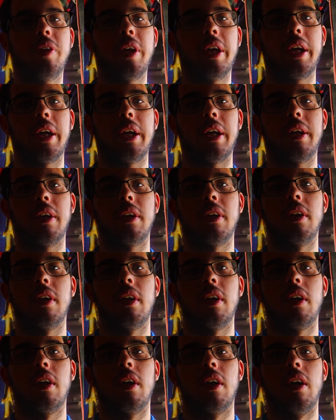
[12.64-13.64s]
that
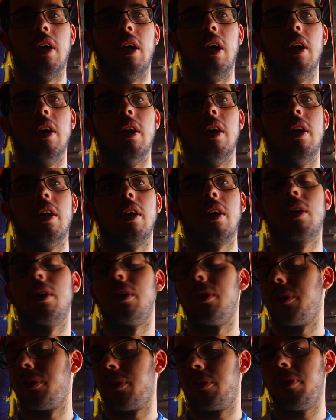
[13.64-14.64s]

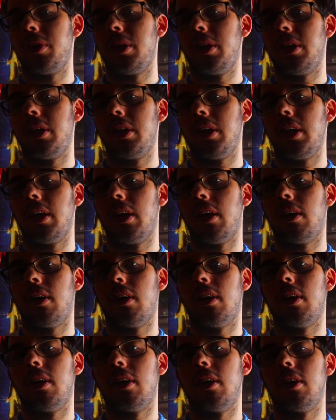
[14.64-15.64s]
currently
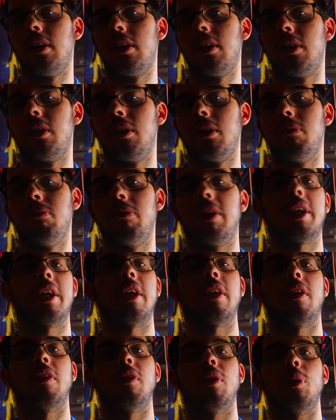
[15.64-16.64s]
are
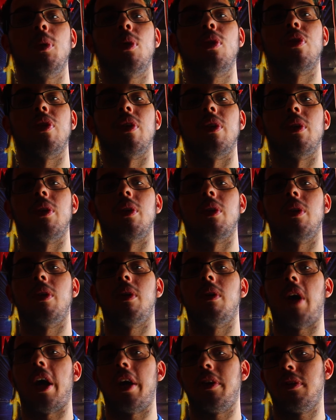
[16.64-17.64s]
making the news
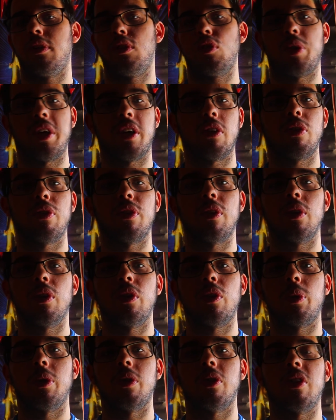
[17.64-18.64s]
for either
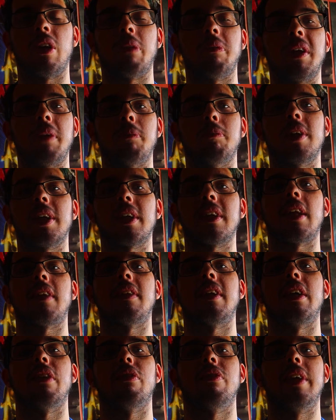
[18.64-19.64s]
transfers or something big that
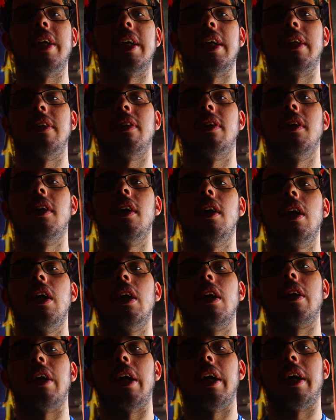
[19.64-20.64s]
they have done.
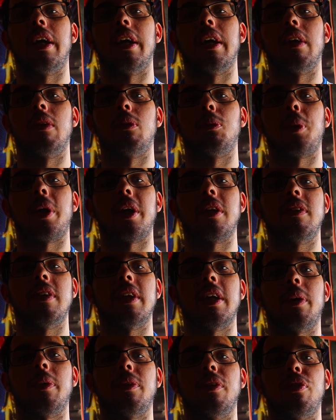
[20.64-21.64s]
And right
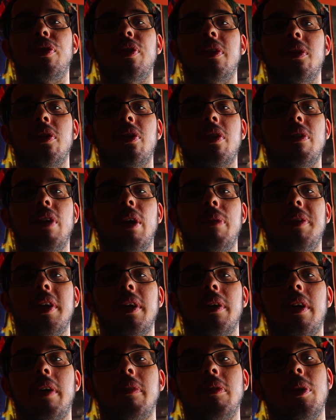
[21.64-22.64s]
now the first club
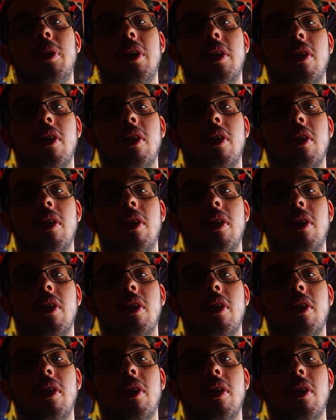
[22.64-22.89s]
that I'm going